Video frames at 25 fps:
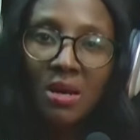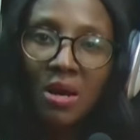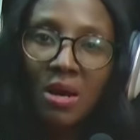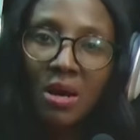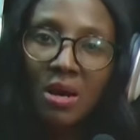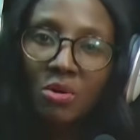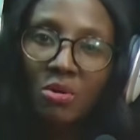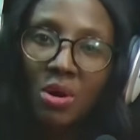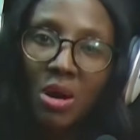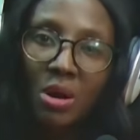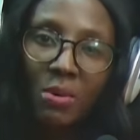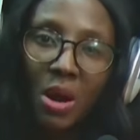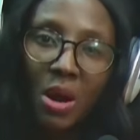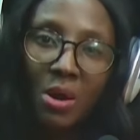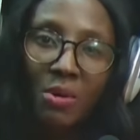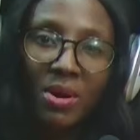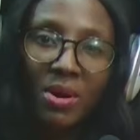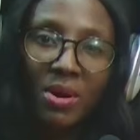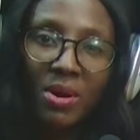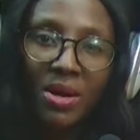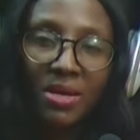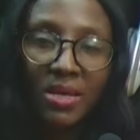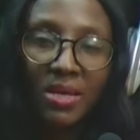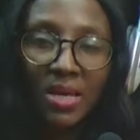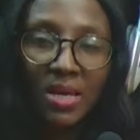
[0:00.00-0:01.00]

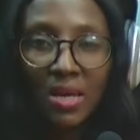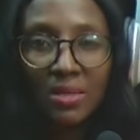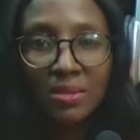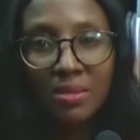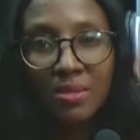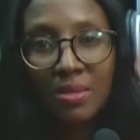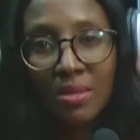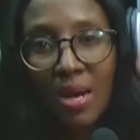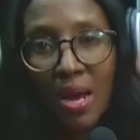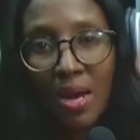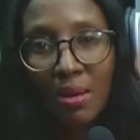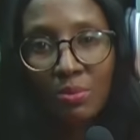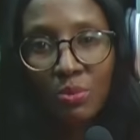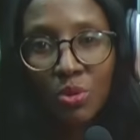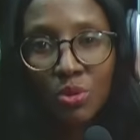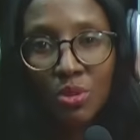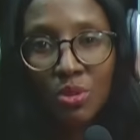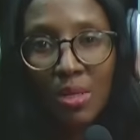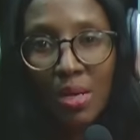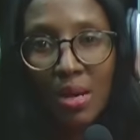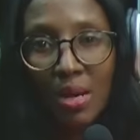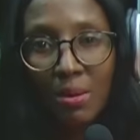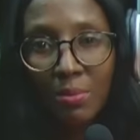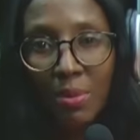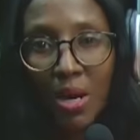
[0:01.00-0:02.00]
Our guest now
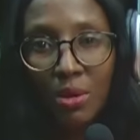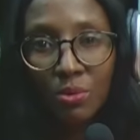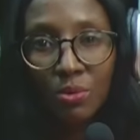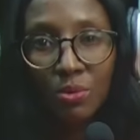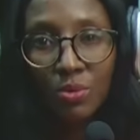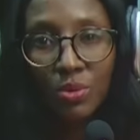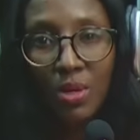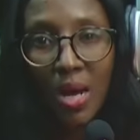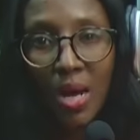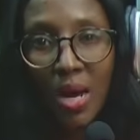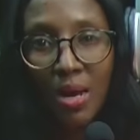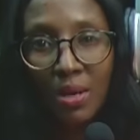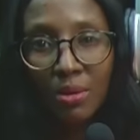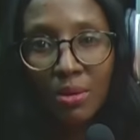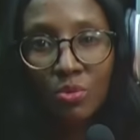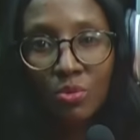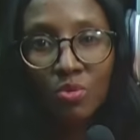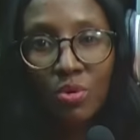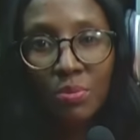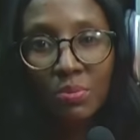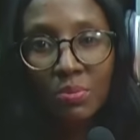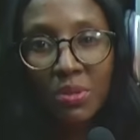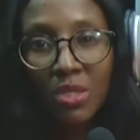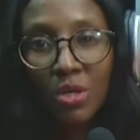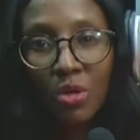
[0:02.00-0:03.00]
Abdulsalam Haruna will
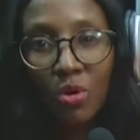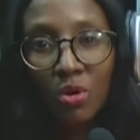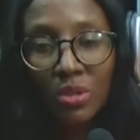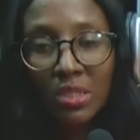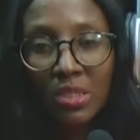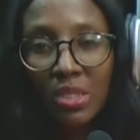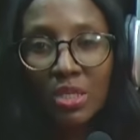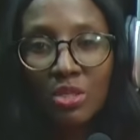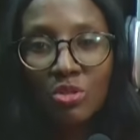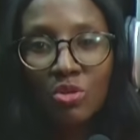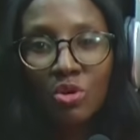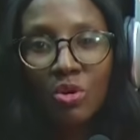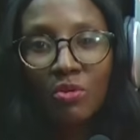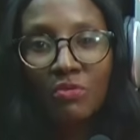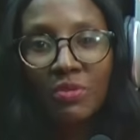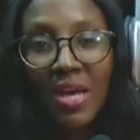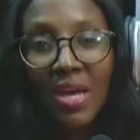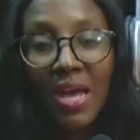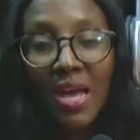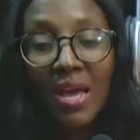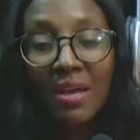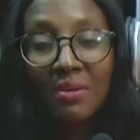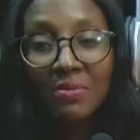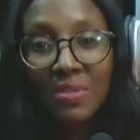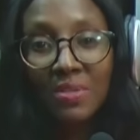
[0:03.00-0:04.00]
be the coordinator of the
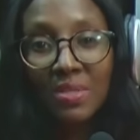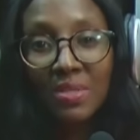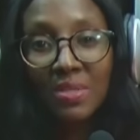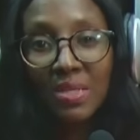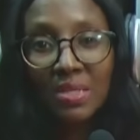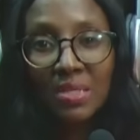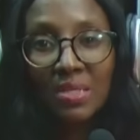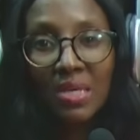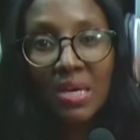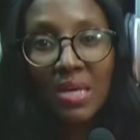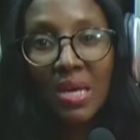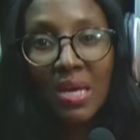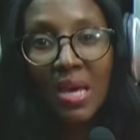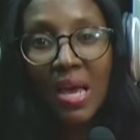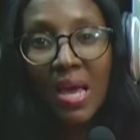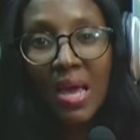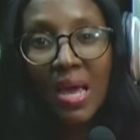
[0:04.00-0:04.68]
FCT